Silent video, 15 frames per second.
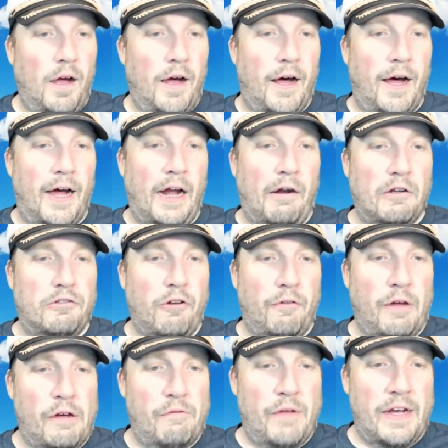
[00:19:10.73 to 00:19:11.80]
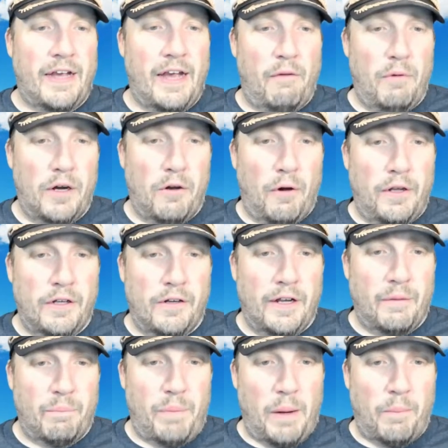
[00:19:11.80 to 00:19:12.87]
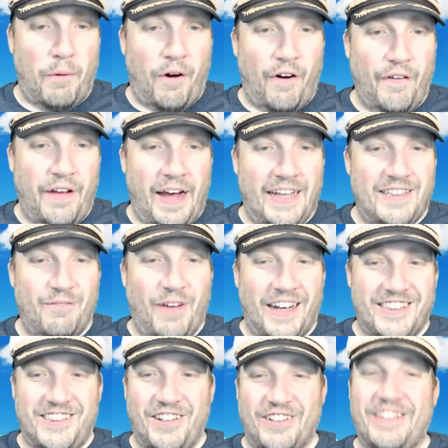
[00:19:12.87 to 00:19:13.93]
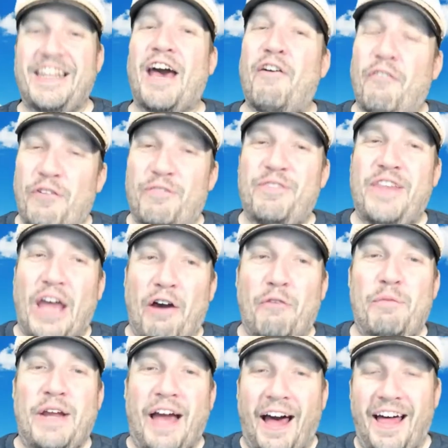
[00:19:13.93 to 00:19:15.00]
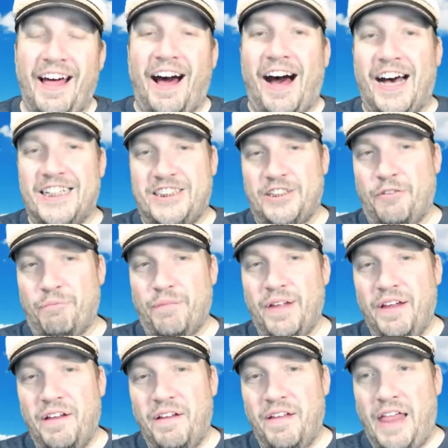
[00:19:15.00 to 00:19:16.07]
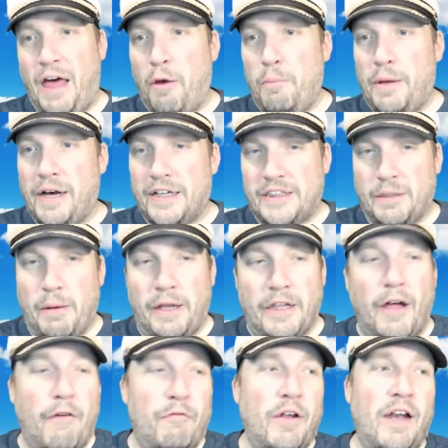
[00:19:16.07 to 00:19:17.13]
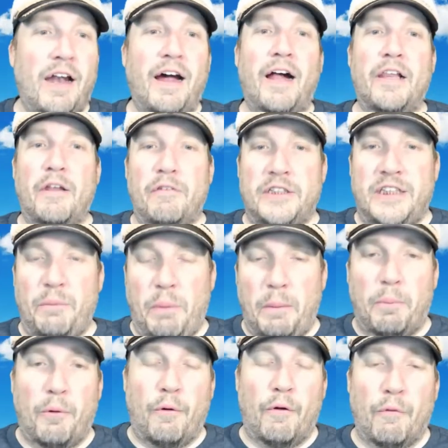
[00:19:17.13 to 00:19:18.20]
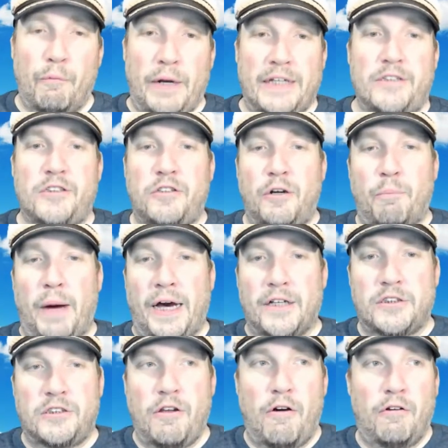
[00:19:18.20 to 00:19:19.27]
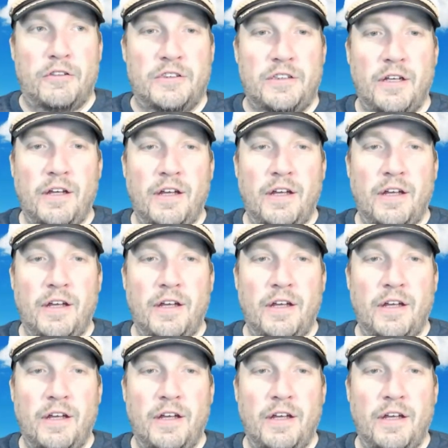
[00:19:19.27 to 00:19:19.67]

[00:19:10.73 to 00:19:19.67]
Good soul having a vacay. We're going to get people all kinds of milestones. That would be awesome. That would be awesome. I love to see people reach their milestones.